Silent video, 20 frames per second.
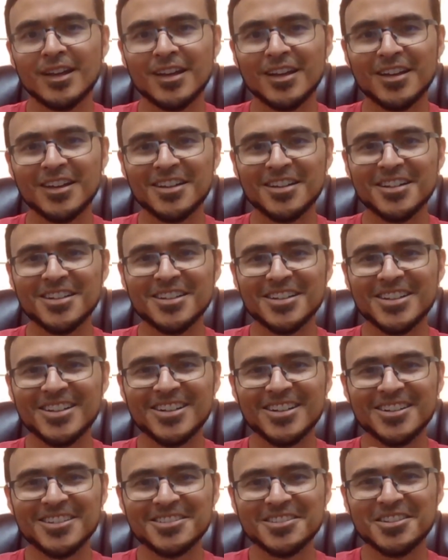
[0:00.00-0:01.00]
Hey,
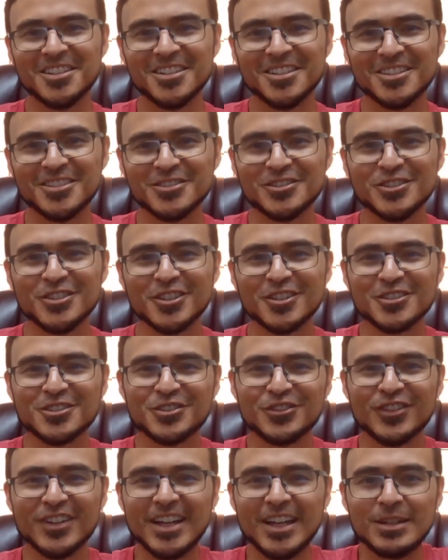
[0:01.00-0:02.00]
Cottondale
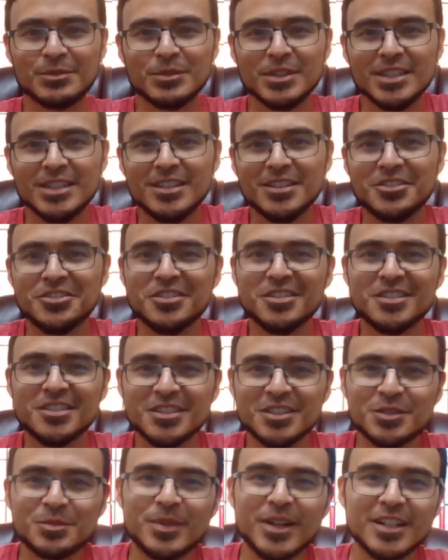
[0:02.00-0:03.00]
Church family. This
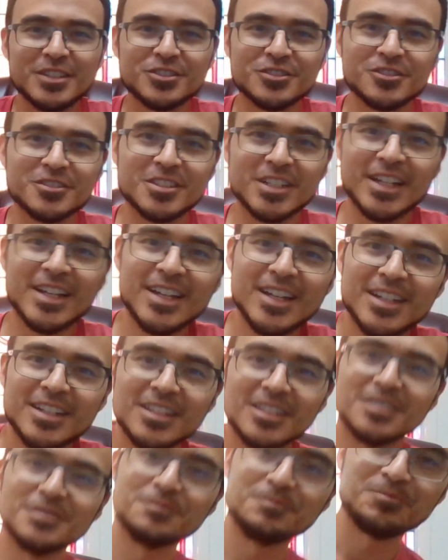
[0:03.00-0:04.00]
is Pastor Chad,
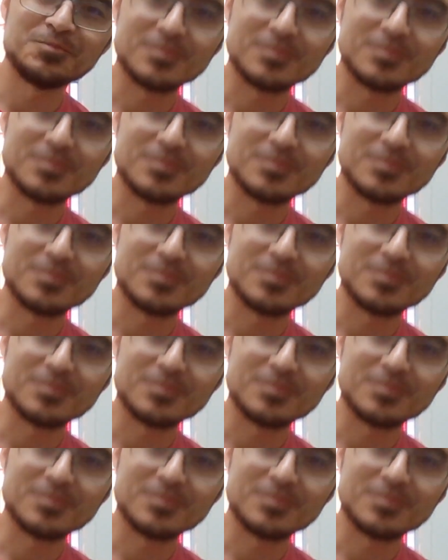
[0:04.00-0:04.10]
and